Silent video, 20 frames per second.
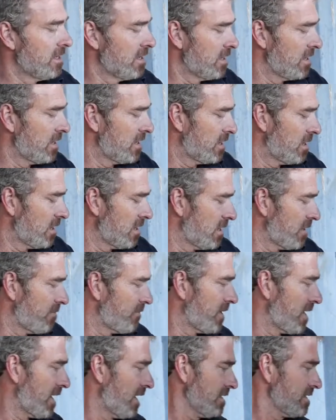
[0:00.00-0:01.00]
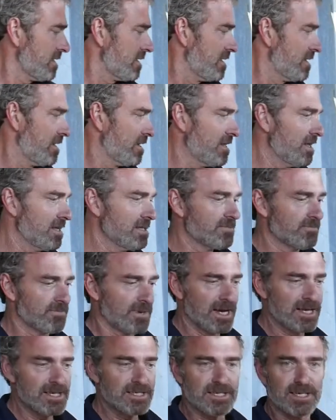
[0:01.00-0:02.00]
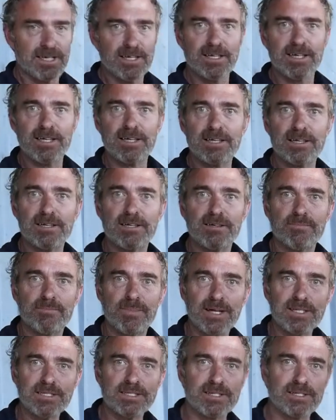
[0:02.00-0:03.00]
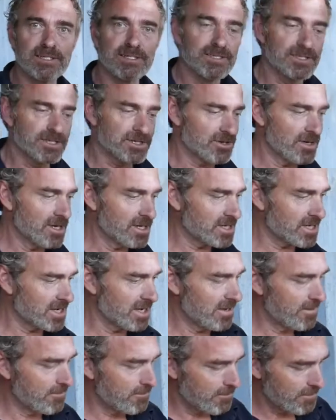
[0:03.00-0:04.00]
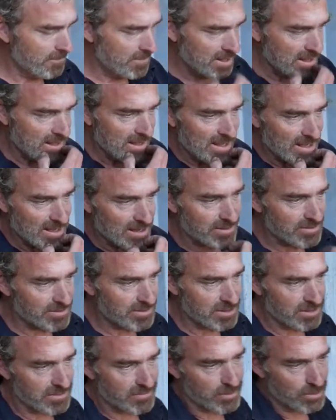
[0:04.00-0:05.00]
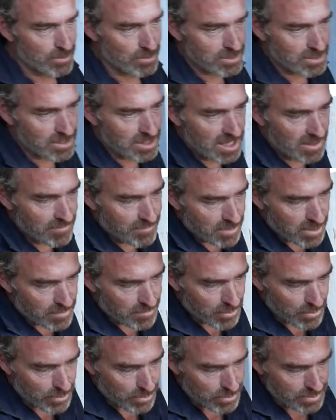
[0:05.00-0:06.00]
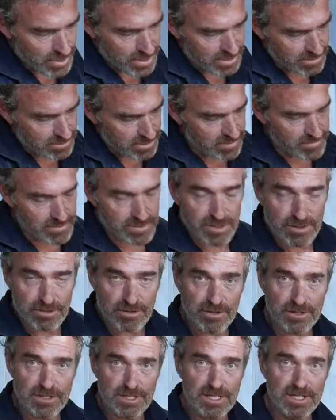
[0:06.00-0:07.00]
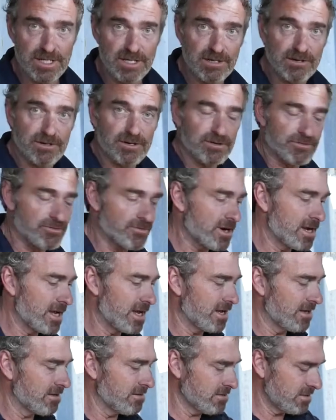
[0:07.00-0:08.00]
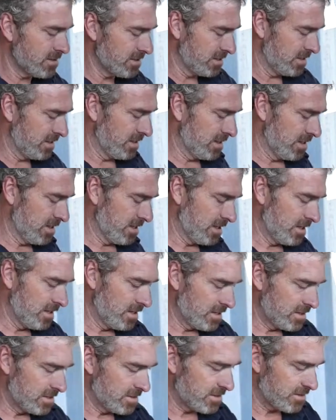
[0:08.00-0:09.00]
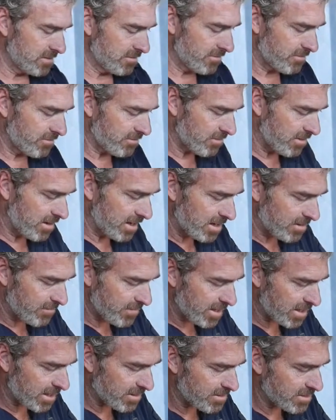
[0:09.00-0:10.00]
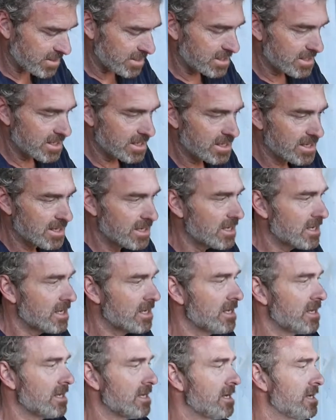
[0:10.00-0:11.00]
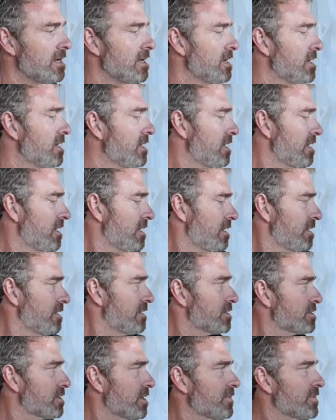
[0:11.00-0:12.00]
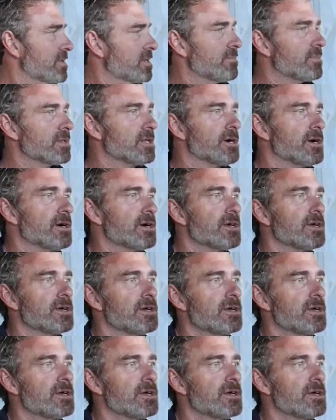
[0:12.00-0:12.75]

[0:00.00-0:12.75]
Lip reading: but that's basically the structure. Still, of course, got to have my board that travels across here and around to frame out the top of the block.